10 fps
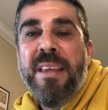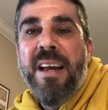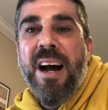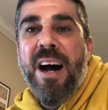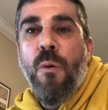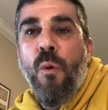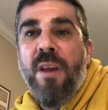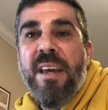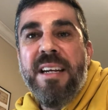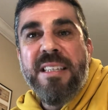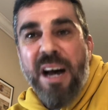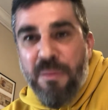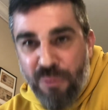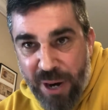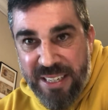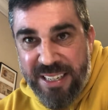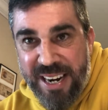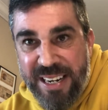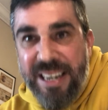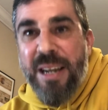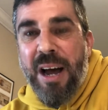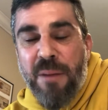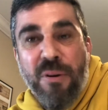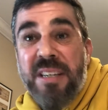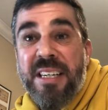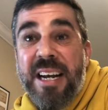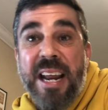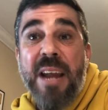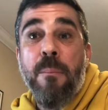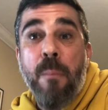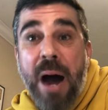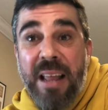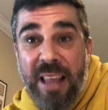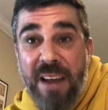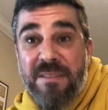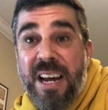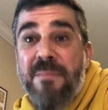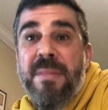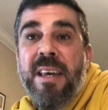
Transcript: uh, one that is unprecedented, unprecedented in my lifetime.